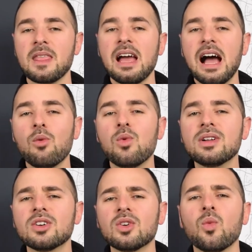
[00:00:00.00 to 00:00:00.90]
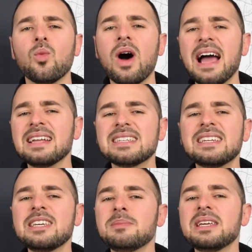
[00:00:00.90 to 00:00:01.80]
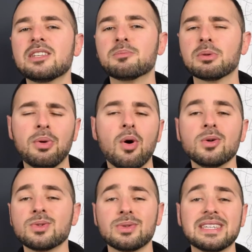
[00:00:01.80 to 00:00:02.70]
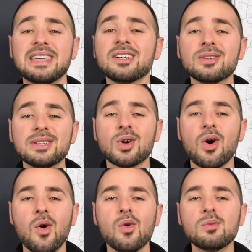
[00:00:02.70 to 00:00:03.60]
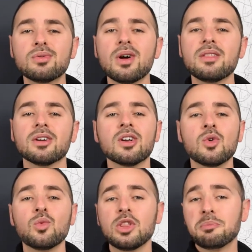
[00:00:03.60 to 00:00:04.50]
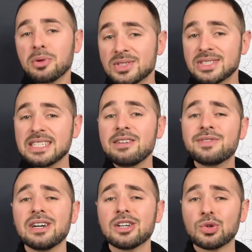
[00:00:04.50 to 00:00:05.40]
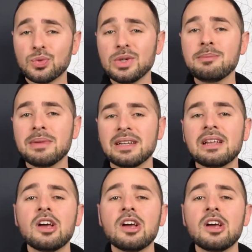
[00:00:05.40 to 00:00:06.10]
I wonder, why did he meet the proposal to kill his own brother with perceived agreement